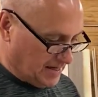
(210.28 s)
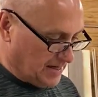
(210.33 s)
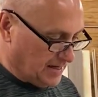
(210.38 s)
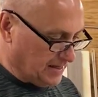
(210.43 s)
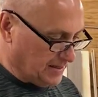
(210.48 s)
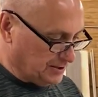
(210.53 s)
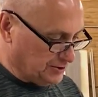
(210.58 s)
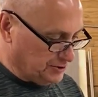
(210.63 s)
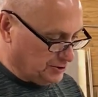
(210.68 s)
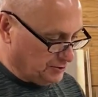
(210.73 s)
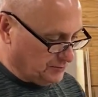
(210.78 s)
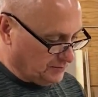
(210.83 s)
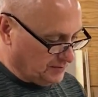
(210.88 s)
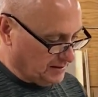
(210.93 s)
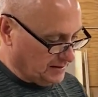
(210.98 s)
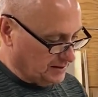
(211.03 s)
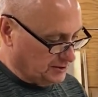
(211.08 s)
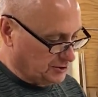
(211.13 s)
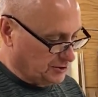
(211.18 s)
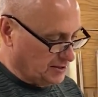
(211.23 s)
is you want
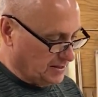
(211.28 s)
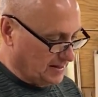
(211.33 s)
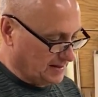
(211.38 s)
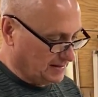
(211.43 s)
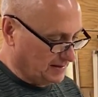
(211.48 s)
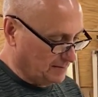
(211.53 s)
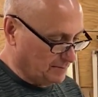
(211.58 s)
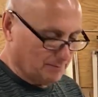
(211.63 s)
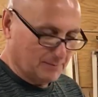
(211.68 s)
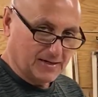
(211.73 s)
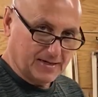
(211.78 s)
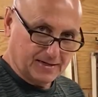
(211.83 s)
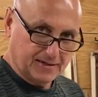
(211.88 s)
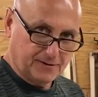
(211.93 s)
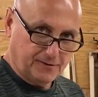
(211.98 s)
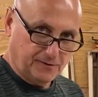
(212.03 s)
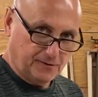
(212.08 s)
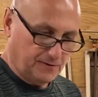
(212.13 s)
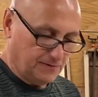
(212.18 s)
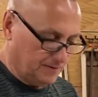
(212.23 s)
to check the
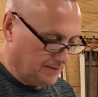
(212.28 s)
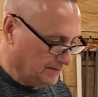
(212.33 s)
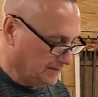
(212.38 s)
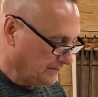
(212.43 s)
male